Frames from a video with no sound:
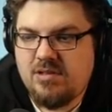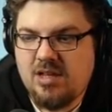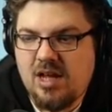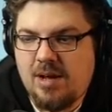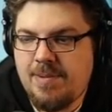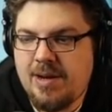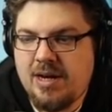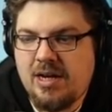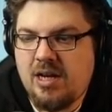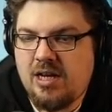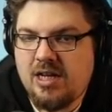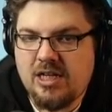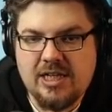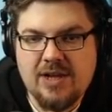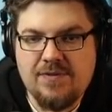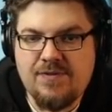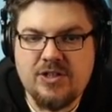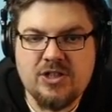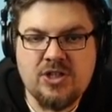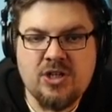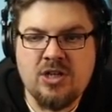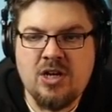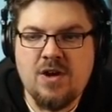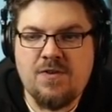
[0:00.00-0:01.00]
I mean,
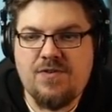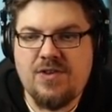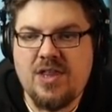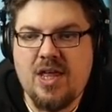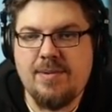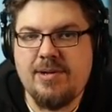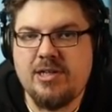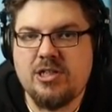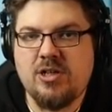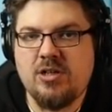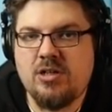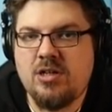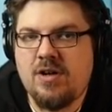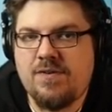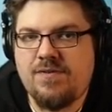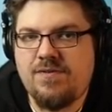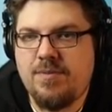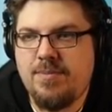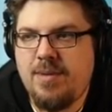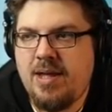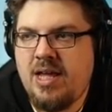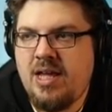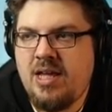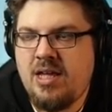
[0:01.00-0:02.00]
if it's good enough for them, it's good enough
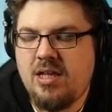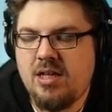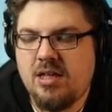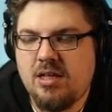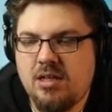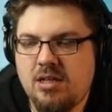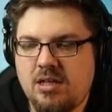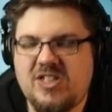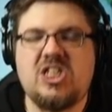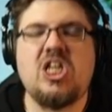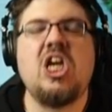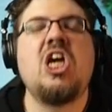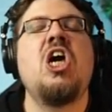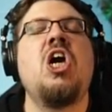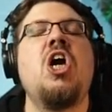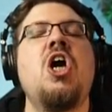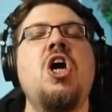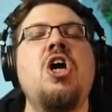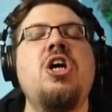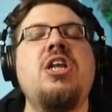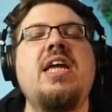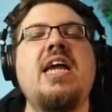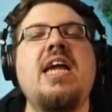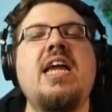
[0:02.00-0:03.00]
for me. If it's
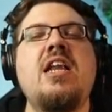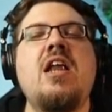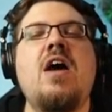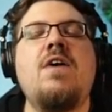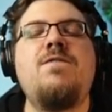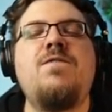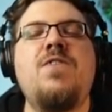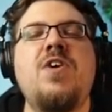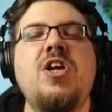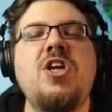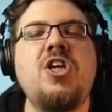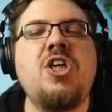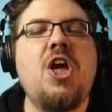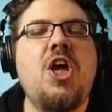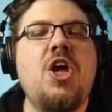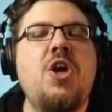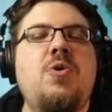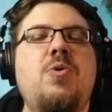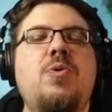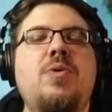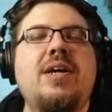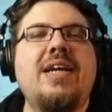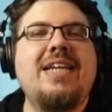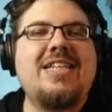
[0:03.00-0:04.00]
good enough for
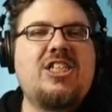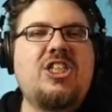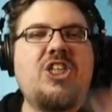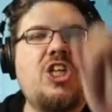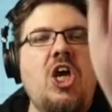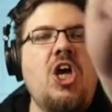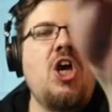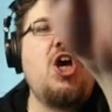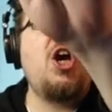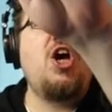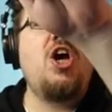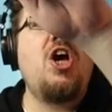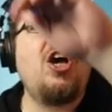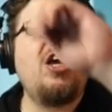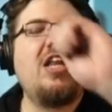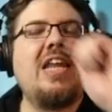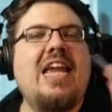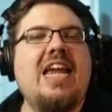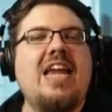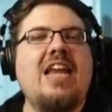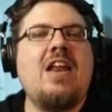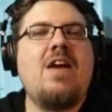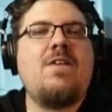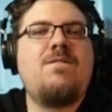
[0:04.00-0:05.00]
you, it's
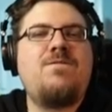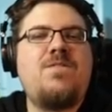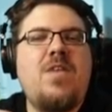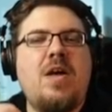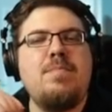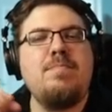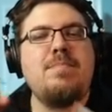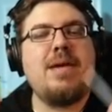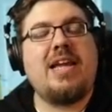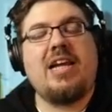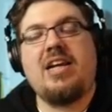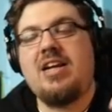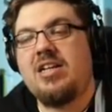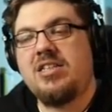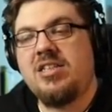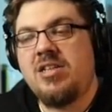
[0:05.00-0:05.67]
good enough for me.